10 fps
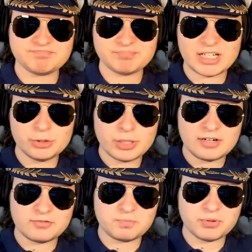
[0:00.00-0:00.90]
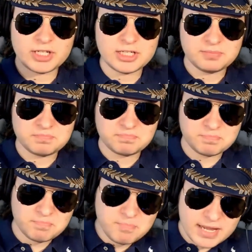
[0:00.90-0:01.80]
I do have pretty
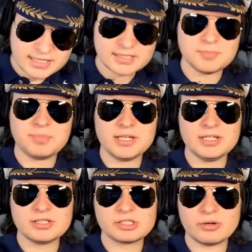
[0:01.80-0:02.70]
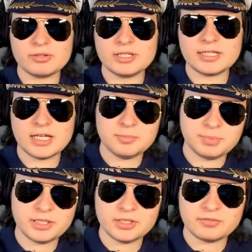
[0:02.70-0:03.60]
mixed opinions on the
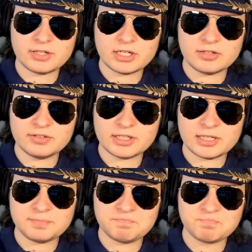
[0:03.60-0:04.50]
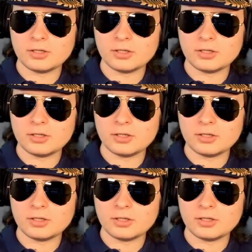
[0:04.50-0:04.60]
gameplay of Hara Vera.